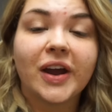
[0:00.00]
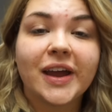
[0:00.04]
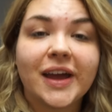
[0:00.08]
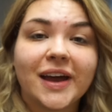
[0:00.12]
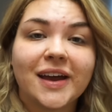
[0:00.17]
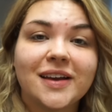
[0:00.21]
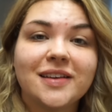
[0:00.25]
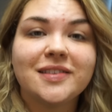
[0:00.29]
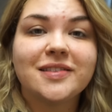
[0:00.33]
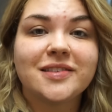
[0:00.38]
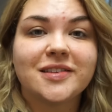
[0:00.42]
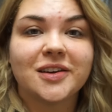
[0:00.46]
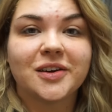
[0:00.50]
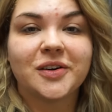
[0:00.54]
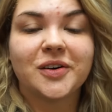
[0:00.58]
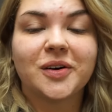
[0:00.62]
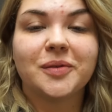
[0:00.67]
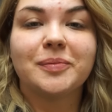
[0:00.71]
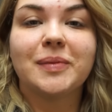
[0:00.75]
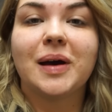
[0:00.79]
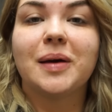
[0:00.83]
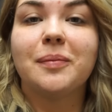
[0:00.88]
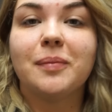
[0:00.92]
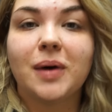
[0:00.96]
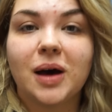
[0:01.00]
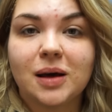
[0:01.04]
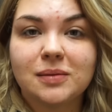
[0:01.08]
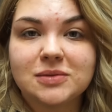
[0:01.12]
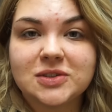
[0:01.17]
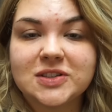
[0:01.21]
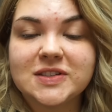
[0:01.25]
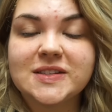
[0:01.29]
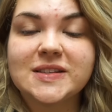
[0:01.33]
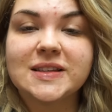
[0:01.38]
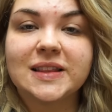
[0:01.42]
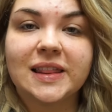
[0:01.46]
right, guys. So my
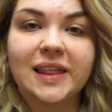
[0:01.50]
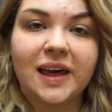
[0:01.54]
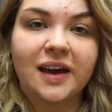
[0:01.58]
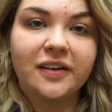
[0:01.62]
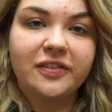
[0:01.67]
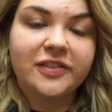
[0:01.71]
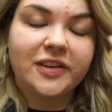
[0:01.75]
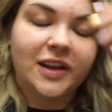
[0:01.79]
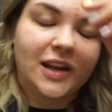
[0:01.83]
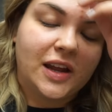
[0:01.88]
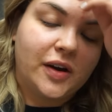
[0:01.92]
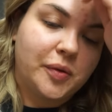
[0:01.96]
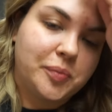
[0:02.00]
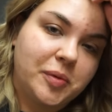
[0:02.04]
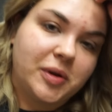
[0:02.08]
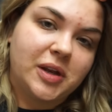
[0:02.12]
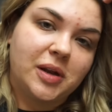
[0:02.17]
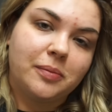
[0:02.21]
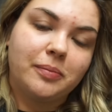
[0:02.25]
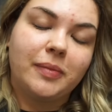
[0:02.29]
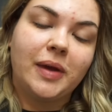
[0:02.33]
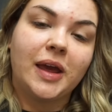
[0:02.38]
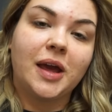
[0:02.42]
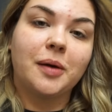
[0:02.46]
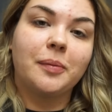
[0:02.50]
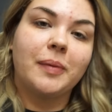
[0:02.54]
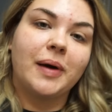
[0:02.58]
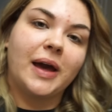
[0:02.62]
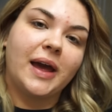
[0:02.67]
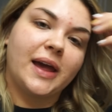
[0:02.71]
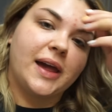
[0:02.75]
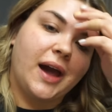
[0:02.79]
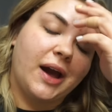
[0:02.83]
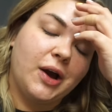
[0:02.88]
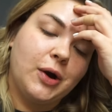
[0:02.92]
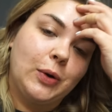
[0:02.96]
mom just left, and I'm gonna make
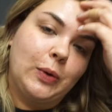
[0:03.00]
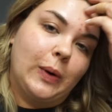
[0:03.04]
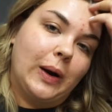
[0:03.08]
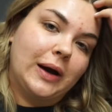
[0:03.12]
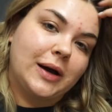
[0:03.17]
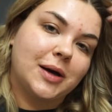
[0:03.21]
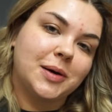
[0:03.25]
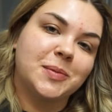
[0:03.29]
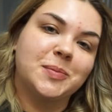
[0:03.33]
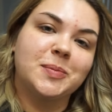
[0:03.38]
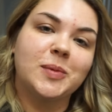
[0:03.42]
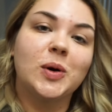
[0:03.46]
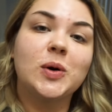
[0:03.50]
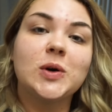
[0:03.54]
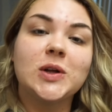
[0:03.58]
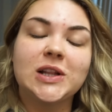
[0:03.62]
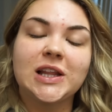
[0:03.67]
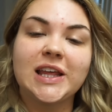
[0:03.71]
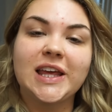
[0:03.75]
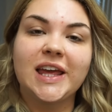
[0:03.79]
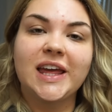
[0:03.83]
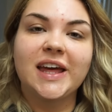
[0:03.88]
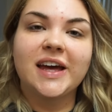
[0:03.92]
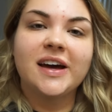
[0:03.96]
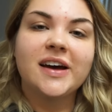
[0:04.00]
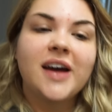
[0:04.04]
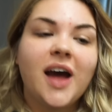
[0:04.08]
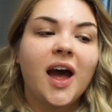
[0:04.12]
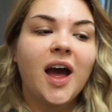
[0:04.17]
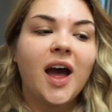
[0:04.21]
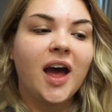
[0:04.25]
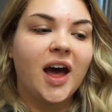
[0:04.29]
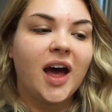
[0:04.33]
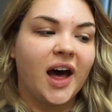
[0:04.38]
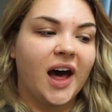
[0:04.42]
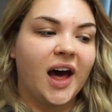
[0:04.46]
my guacamole.
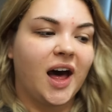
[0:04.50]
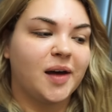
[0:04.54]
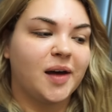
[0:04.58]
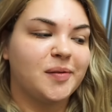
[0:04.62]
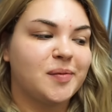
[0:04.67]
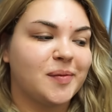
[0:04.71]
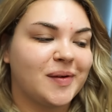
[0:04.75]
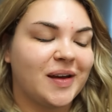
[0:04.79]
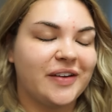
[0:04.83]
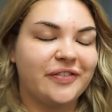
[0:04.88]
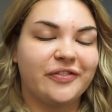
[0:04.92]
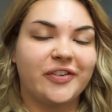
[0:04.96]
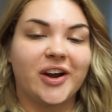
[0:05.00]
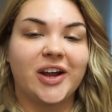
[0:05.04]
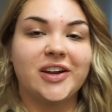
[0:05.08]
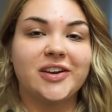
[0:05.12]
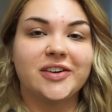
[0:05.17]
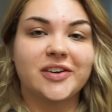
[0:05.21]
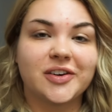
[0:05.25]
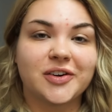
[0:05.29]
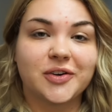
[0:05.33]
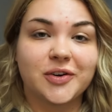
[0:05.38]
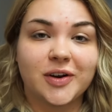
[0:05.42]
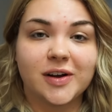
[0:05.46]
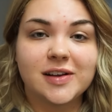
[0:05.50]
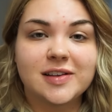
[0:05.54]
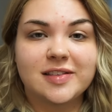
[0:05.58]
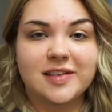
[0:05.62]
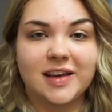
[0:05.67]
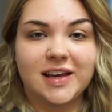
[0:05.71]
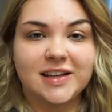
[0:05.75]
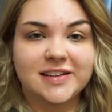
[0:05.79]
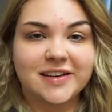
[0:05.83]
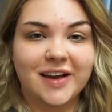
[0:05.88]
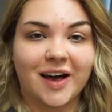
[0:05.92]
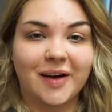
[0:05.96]
Um, my friend
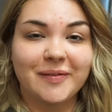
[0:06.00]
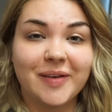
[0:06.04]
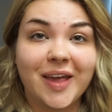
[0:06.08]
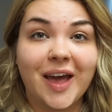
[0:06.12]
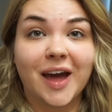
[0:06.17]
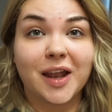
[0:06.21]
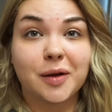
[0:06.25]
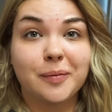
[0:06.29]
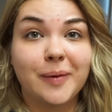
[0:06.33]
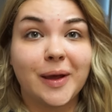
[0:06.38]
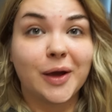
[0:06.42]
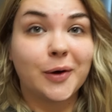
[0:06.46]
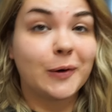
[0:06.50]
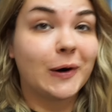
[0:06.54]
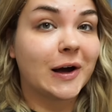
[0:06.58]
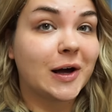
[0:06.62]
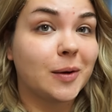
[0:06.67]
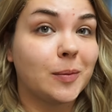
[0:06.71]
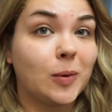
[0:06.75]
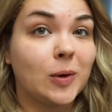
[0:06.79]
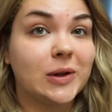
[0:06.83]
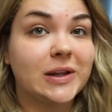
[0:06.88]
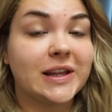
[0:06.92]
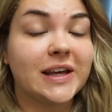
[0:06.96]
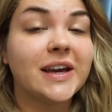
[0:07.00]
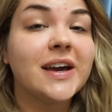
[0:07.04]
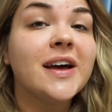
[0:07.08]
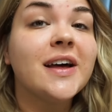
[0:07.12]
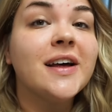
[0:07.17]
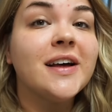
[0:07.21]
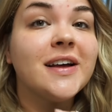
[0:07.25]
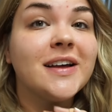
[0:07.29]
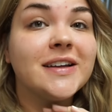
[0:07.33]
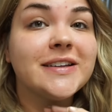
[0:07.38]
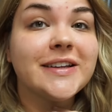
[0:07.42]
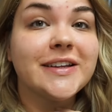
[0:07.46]
Chrissy taught me how to make guacamole
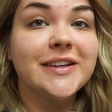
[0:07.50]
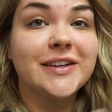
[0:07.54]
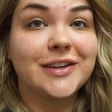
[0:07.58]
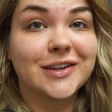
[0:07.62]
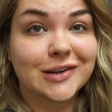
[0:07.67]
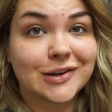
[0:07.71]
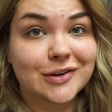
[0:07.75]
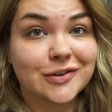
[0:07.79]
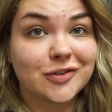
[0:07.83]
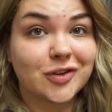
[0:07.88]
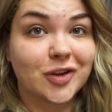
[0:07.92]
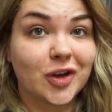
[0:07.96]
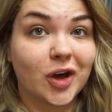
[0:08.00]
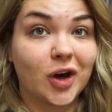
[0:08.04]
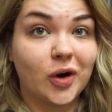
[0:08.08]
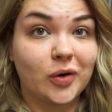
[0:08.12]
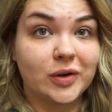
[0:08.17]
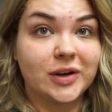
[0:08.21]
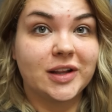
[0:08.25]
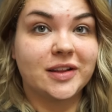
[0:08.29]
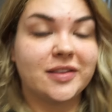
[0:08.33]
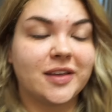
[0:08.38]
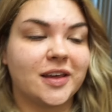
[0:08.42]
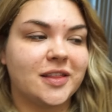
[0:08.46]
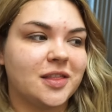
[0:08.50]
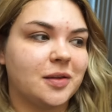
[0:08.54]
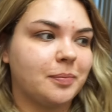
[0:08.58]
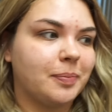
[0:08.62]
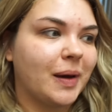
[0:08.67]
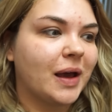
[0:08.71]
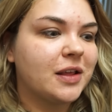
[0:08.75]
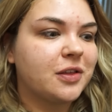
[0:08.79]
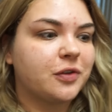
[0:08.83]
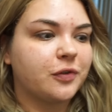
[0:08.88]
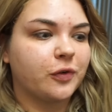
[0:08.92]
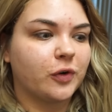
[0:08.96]
years ago, and it's like the
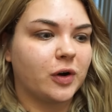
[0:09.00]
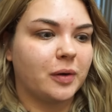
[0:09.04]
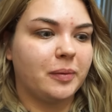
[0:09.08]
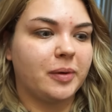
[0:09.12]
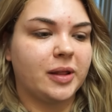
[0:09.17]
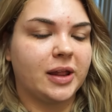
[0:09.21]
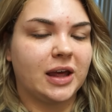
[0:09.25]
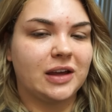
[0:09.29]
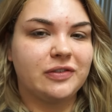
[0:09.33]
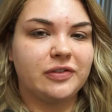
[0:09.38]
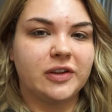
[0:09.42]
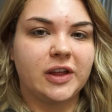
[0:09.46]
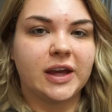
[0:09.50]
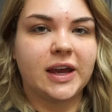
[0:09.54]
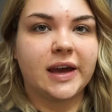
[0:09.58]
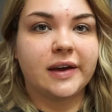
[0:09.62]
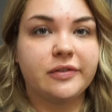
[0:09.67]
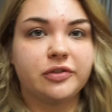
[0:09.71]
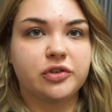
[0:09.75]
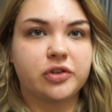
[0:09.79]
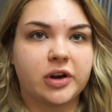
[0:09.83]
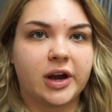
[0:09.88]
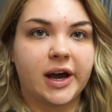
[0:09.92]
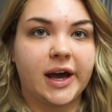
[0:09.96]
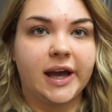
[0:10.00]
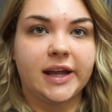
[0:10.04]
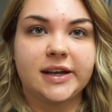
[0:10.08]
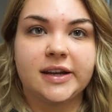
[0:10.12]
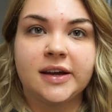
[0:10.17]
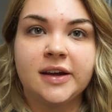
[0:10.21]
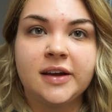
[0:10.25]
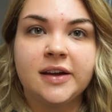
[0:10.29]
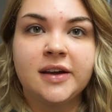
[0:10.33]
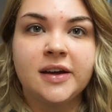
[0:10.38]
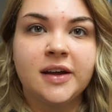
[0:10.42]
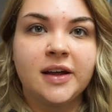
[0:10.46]
best formula. I feel like I've tried
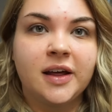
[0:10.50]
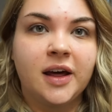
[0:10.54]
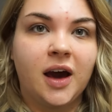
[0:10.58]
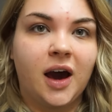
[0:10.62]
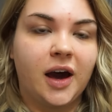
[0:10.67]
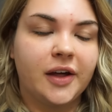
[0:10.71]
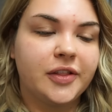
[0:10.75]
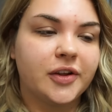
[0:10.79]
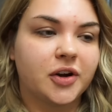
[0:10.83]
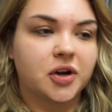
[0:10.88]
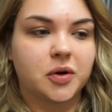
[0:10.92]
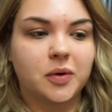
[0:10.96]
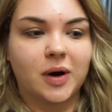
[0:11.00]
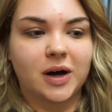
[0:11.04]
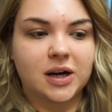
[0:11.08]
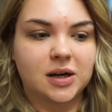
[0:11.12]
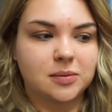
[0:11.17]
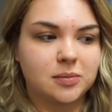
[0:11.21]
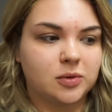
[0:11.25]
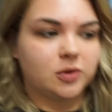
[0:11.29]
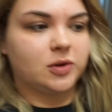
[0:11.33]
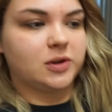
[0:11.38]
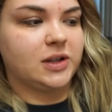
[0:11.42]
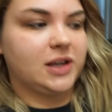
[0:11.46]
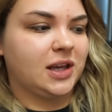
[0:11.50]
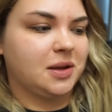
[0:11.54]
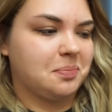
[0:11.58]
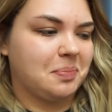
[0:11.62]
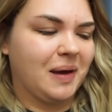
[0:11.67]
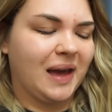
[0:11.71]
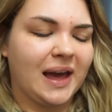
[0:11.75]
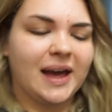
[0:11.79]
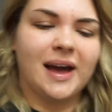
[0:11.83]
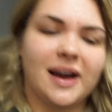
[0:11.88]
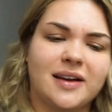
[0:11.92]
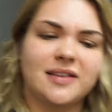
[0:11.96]
other guacamole
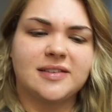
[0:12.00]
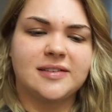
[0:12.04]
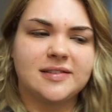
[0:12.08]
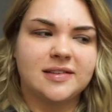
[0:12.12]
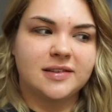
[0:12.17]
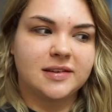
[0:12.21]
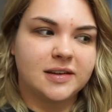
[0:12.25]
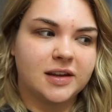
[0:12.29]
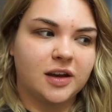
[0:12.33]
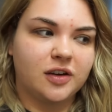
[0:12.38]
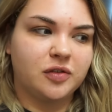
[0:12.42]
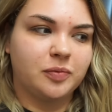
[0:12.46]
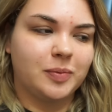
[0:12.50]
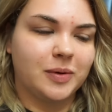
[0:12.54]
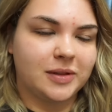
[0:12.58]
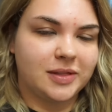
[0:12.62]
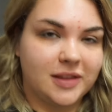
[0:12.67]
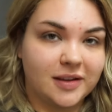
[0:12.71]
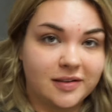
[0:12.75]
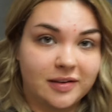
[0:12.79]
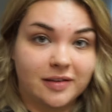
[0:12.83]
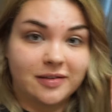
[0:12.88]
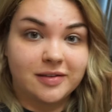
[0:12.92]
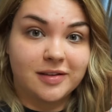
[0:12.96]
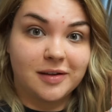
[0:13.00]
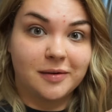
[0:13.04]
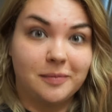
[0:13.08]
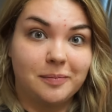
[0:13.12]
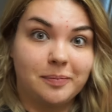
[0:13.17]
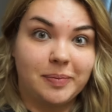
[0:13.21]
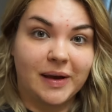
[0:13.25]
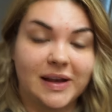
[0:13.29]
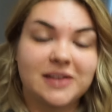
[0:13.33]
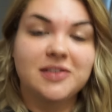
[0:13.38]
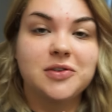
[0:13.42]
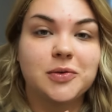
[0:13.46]
packs and stuff, but this is the
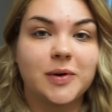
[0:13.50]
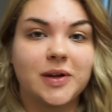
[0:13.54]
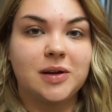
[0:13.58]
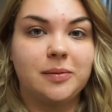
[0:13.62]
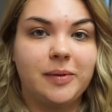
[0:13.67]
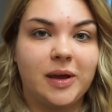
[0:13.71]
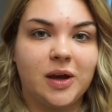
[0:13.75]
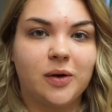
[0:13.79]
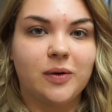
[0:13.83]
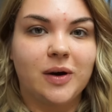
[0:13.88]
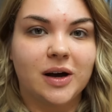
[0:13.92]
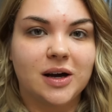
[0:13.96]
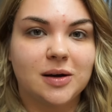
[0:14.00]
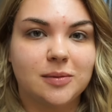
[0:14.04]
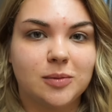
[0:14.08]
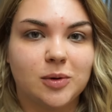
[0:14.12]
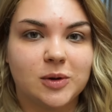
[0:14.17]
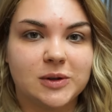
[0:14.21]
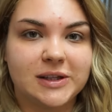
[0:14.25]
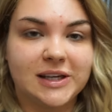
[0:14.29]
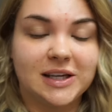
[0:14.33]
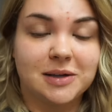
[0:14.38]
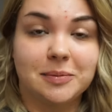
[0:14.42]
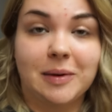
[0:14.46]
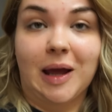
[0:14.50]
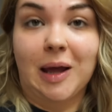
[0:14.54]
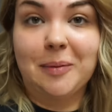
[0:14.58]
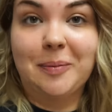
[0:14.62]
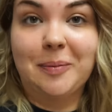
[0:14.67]
best way to make guacamole in my